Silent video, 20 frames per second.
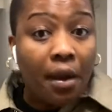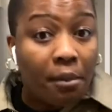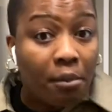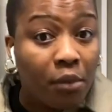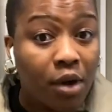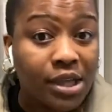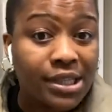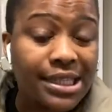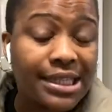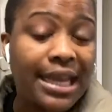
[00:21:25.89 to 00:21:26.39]

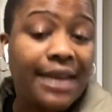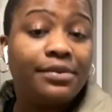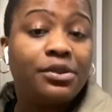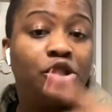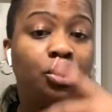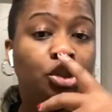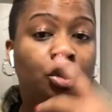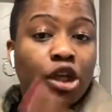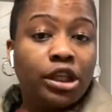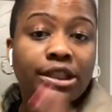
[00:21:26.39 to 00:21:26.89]
Most
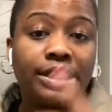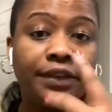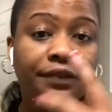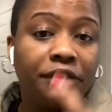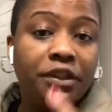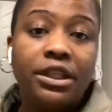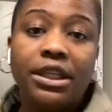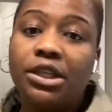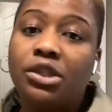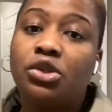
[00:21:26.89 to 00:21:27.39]
times, you don't
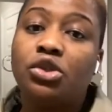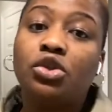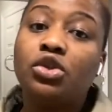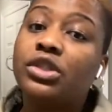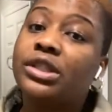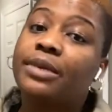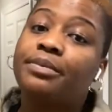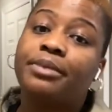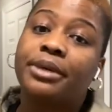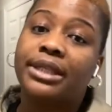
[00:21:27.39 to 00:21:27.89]
even need to
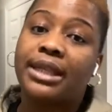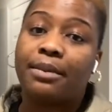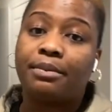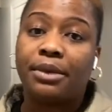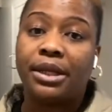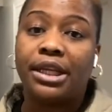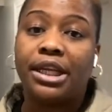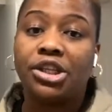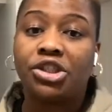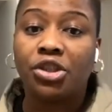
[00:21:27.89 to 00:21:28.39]
do separate
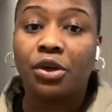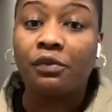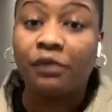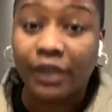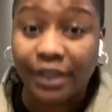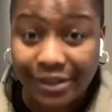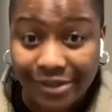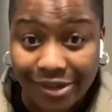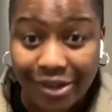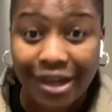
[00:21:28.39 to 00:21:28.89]
application
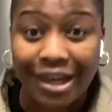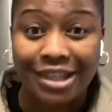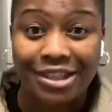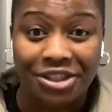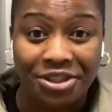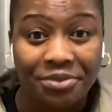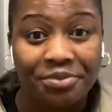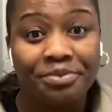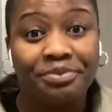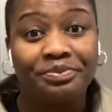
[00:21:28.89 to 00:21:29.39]
for the
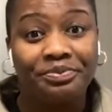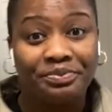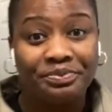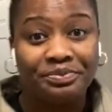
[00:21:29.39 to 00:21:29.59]
scholarship.